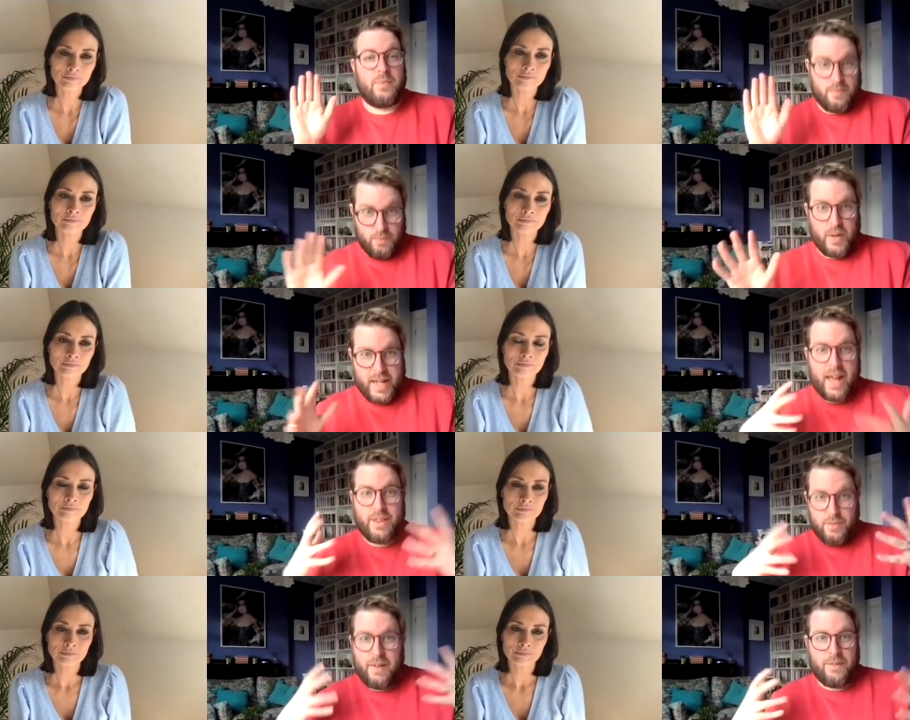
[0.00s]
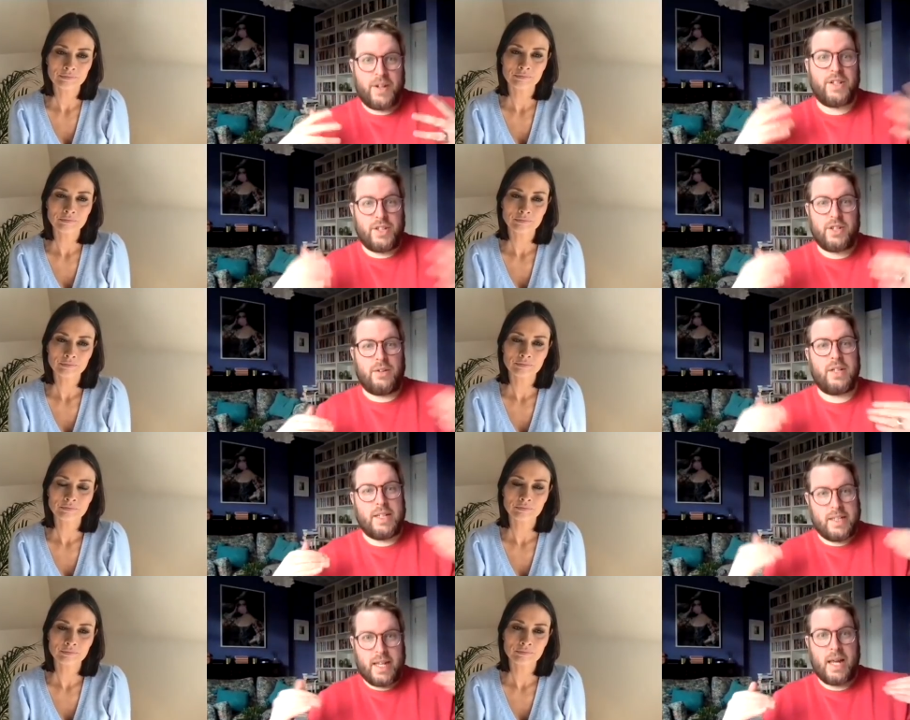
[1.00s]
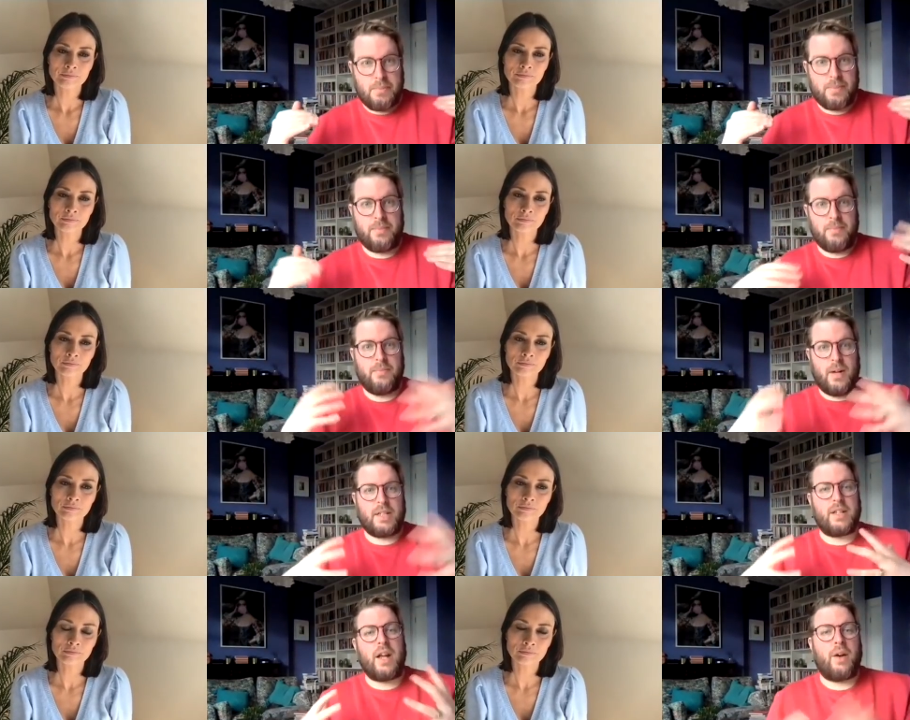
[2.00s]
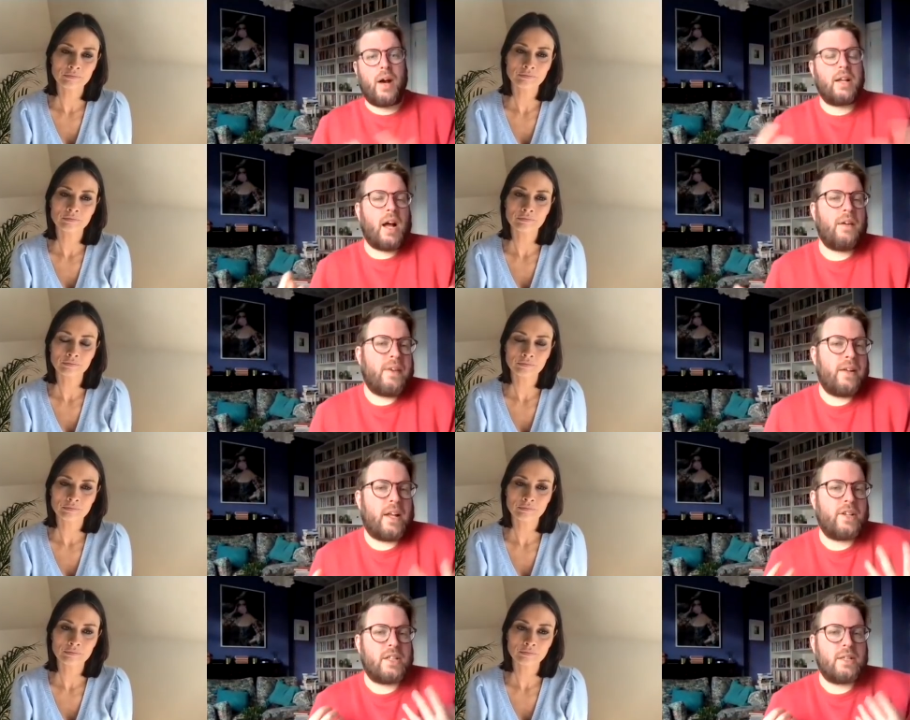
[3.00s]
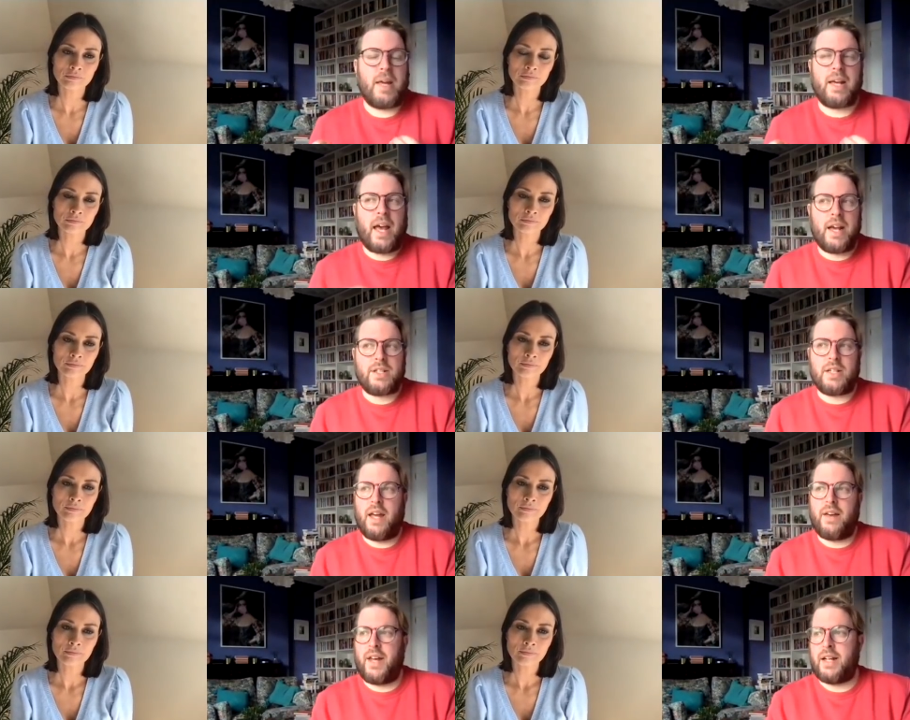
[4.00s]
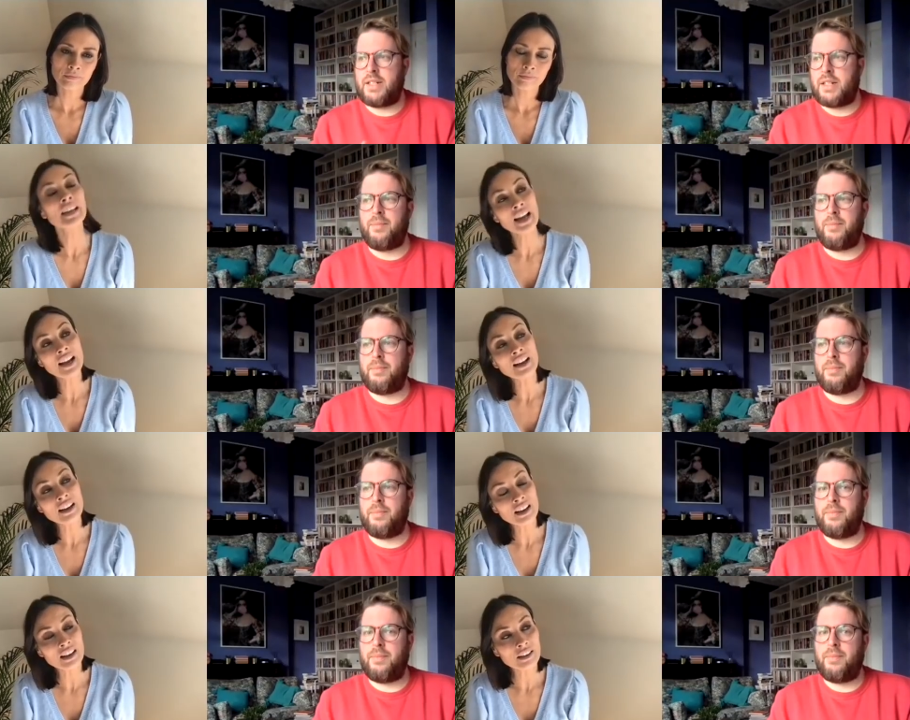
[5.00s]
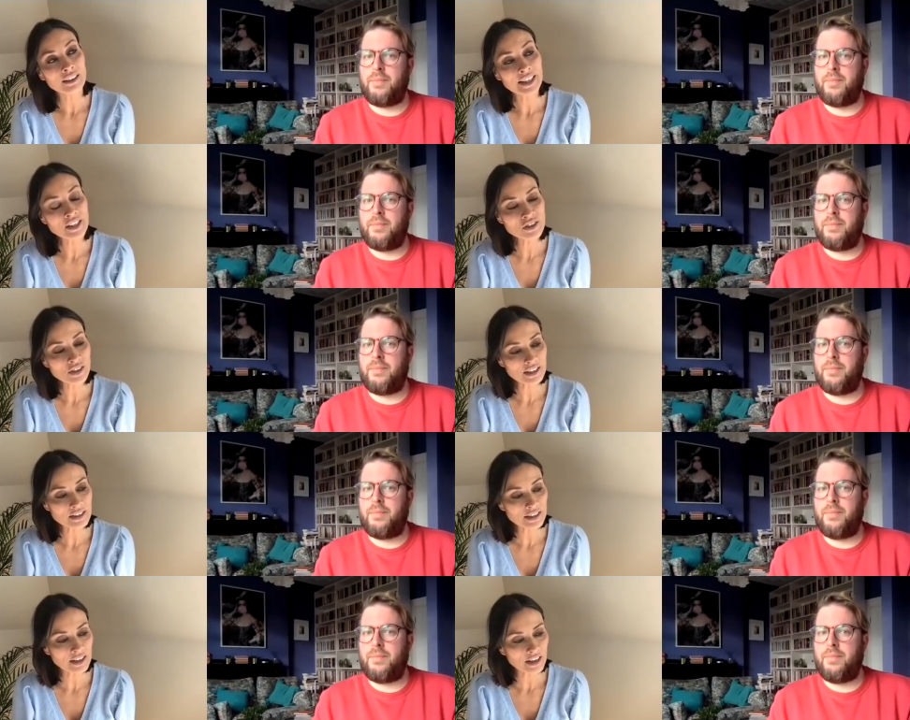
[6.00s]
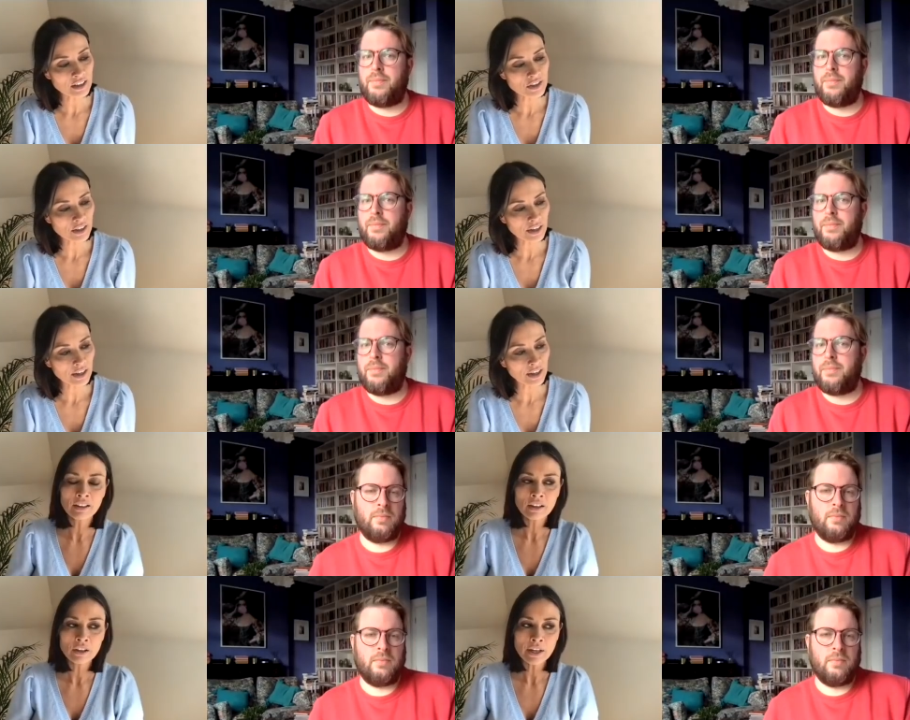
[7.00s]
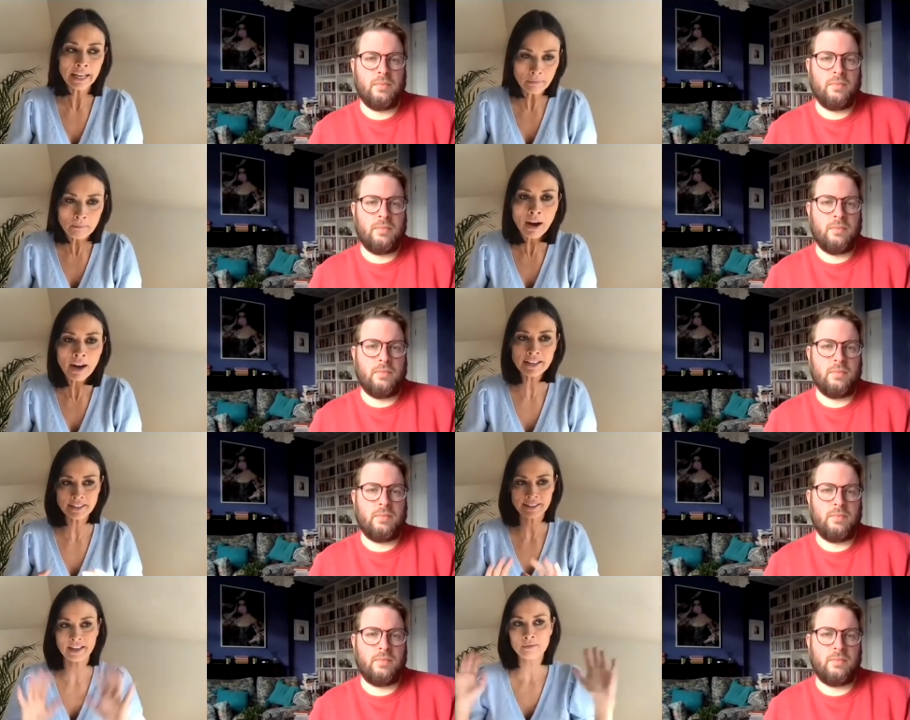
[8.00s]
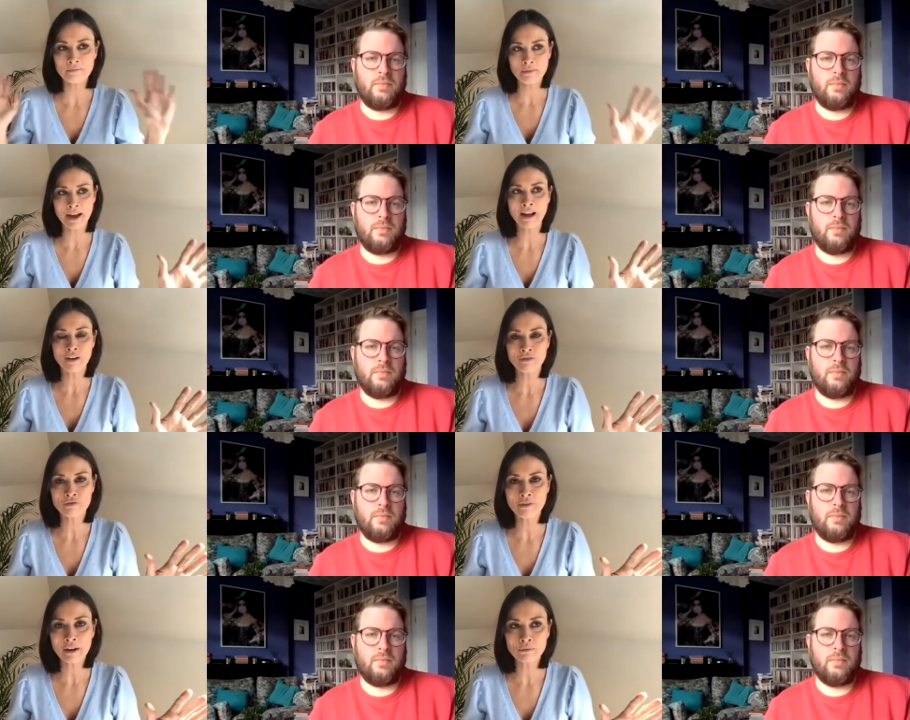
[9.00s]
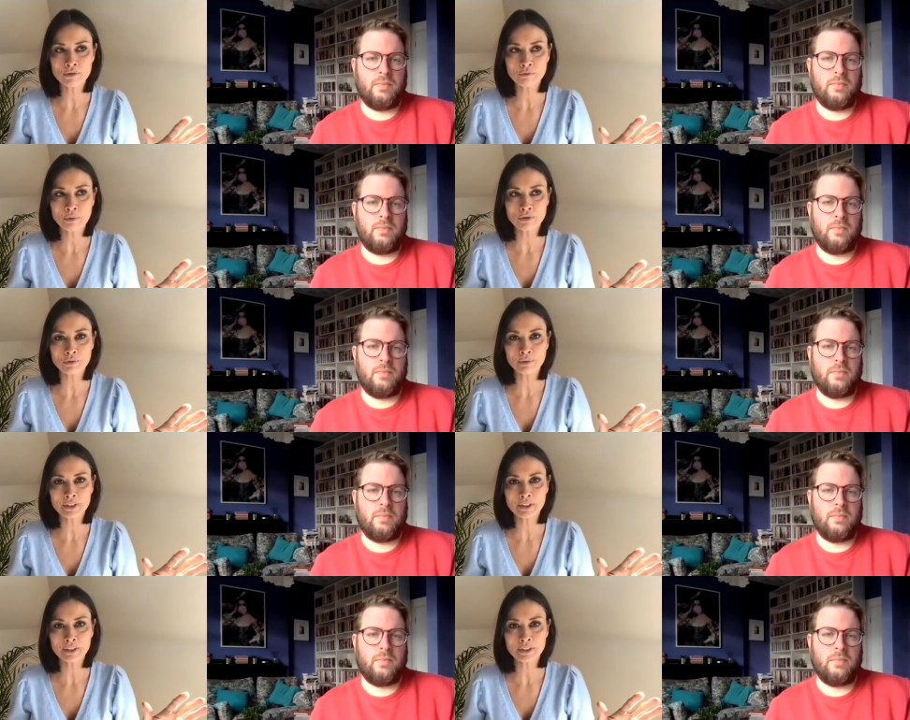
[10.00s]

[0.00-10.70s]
Speaker 1: We get the reference. You don't need to keep. I don't know. I, I found that just a bit occasionally heavy handed.
Speaker 2: Yeah, interesting, actually. It might seem out of the realms of possibility,